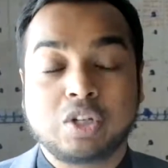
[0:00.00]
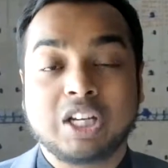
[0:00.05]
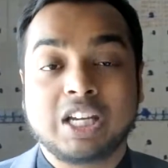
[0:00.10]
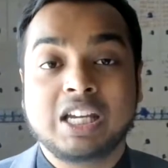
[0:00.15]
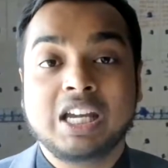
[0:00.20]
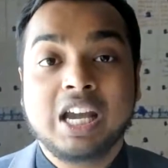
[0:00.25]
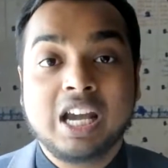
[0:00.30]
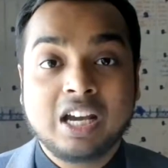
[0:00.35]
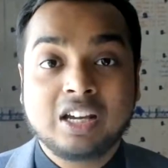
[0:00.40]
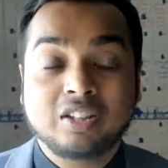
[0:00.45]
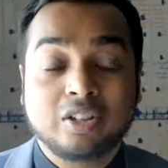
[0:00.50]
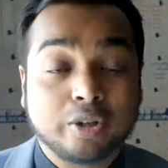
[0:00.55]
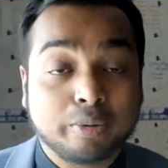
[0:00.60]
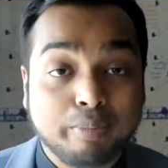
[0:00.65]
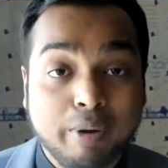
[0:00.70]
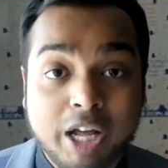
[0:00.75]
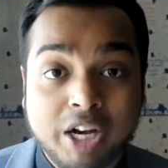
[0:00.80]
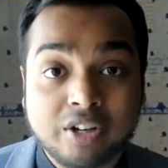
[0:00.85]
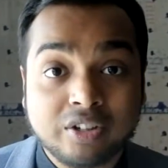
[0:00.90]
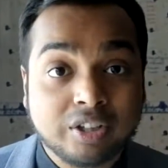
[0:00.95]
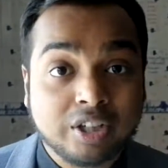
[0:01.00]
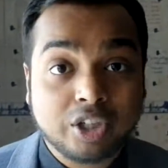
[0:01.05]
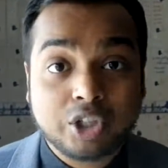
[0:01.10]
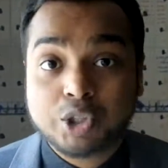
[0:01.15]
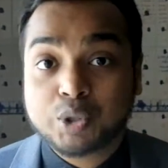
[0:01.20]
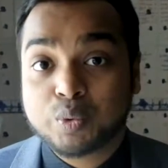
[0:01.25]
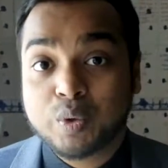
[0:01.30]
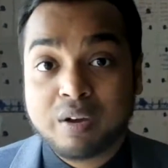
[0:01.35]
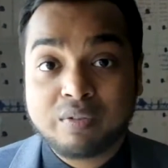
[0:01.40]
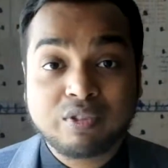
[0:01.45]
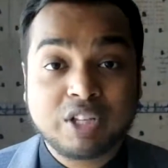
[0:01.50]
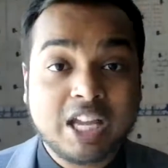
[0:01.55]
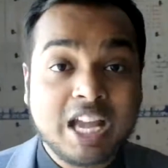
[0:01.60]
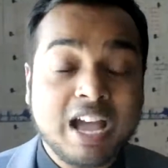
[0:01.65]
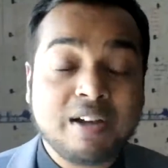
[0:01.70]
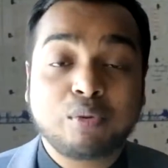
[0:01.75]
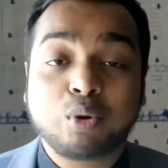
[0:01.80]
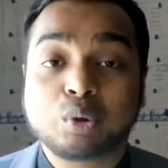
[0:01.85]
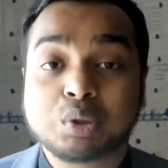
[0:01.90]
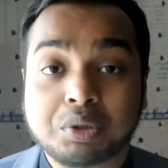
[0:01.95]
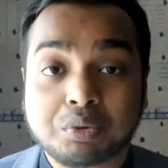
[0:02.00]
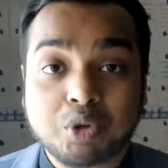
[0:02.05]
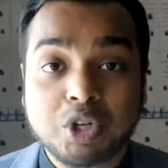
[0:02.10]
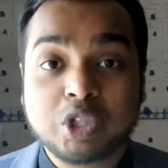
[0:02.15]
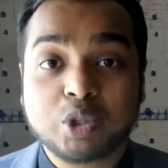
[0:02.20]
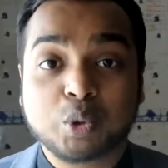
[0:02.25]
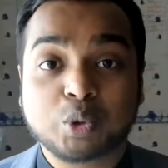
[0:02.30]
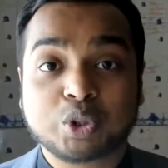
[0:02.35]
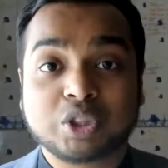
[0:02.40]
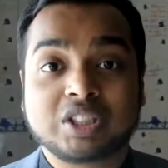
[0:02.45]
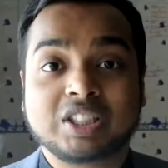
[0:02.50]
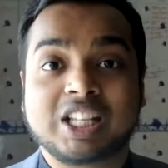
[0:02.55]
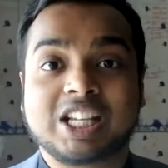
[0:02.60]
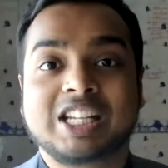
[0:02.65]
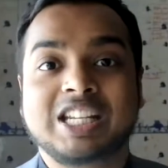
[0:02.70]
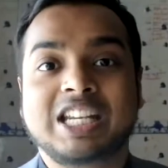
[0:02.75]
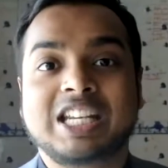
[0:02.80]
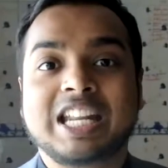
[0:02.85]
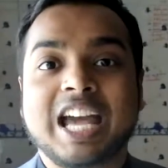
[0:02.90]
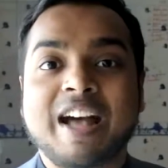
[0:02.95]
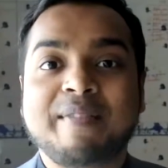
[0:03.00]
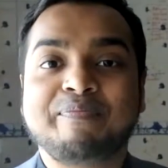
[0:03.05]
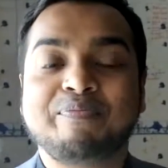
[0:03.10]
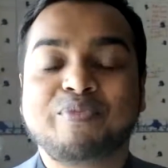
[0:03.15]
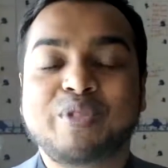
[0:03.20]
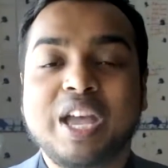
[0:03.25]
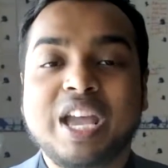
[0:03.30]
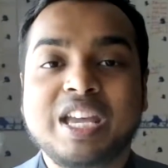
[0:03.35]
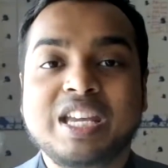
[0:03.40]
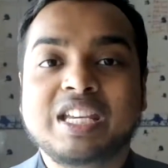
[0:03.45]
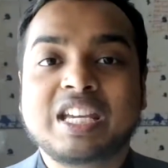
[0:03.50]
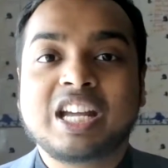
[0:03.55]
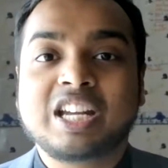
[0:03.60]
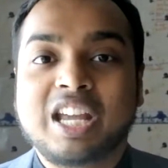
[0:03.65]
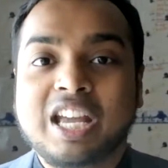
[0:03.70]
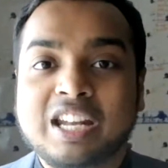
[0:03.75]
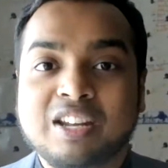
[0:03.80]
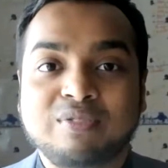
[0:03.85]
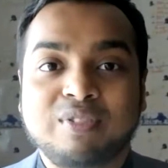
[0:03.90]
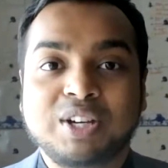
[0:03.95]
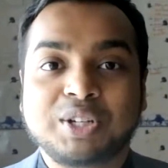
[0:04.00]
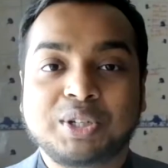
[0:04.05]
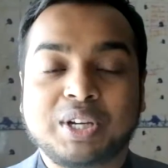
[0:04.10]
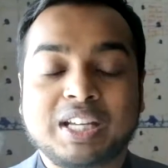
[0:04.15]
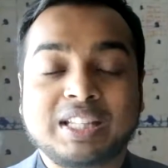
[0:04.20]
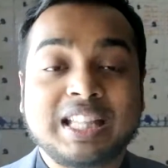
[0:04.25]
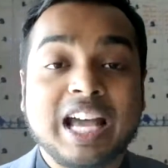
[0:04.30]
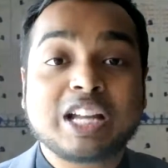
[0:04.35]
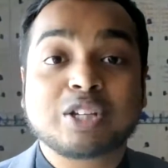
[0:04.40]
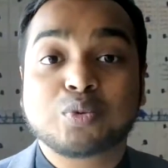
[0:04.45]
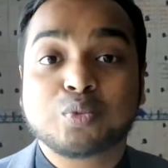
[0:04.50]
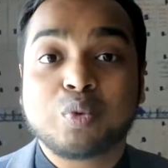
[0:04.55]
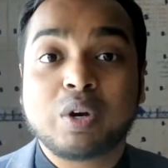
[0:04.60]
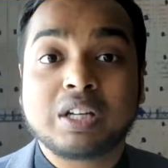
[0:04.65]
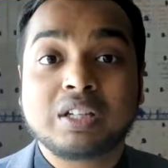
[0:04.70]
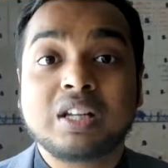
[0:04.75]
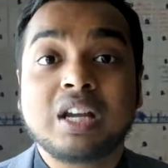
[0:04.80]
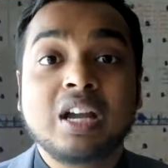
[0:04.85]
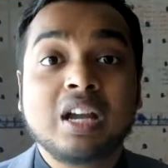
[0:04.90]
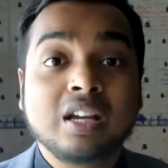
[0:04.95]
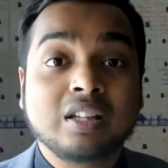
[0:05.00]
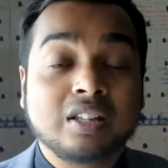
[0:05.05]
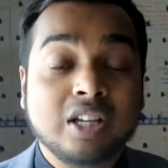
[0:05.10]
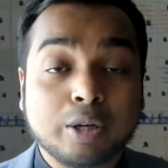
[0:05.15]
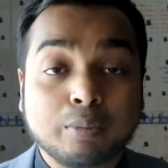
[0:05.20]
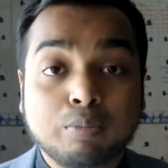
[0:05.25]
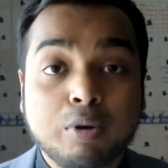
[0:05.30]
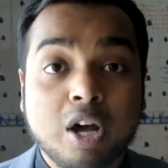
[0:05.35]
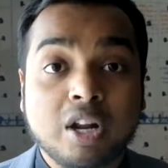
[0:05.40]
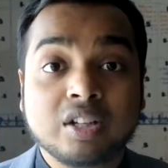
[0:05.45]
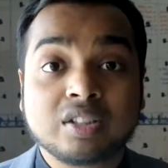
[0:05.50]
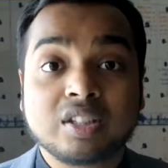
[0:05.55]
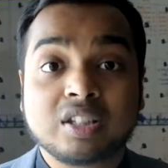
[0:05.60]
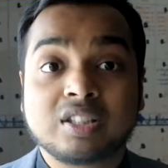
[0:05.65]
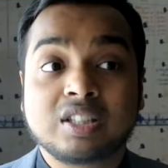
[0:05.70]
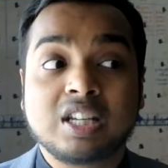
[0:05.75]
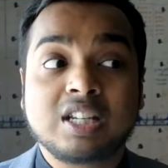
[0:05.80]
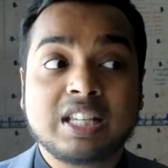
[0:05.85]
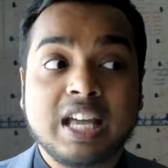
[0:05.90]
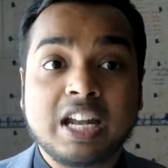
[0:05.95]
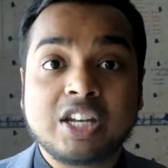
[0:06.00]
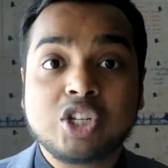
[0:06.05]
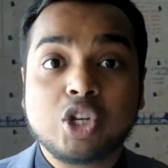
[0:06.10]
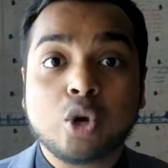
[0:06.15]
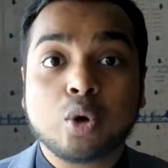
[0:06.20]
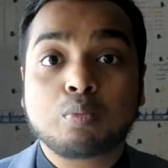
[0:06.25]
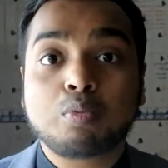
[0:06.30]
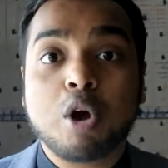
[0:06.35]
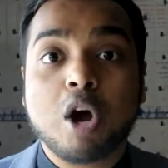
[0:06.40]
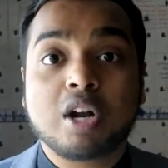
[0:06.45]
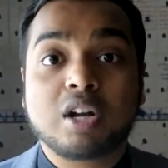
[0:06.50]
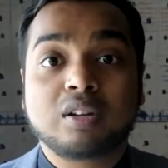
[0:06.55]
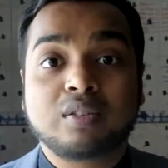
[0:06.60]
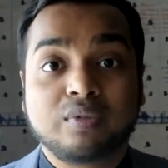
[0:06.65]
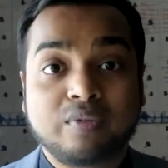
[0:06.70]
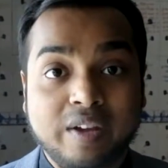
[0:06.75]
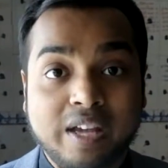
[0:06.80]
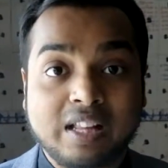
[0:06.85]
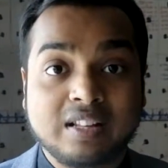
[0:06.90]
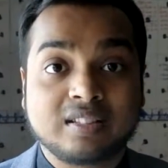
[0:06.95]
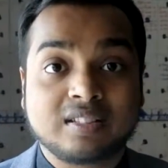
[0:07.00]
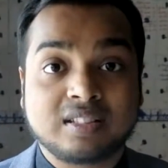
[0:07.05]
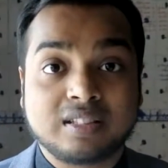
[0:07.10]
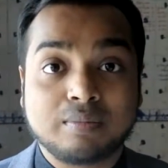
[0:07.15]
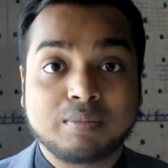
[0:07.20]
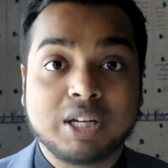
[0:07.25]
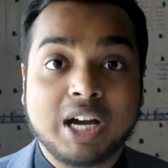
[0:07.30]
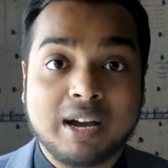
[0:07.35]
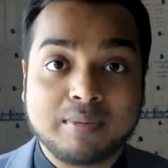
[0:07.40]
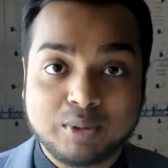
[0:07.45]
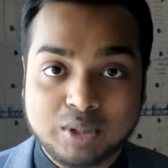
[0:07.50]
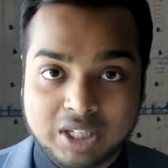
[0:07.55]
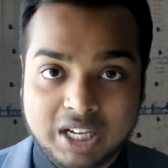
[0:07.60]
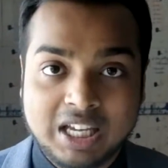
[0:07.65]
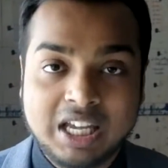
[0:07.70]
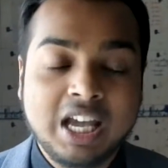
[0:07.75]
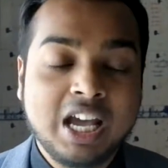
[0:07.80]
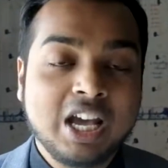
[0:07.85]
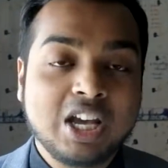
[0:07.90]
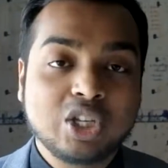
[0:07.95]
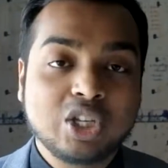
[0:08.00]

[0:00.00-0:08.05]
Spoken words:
Okay, they're better, they're swift, they have all the resources they need, and they can innovate. Okay, that's when their product succeeds and your product fails sometimes. Okay,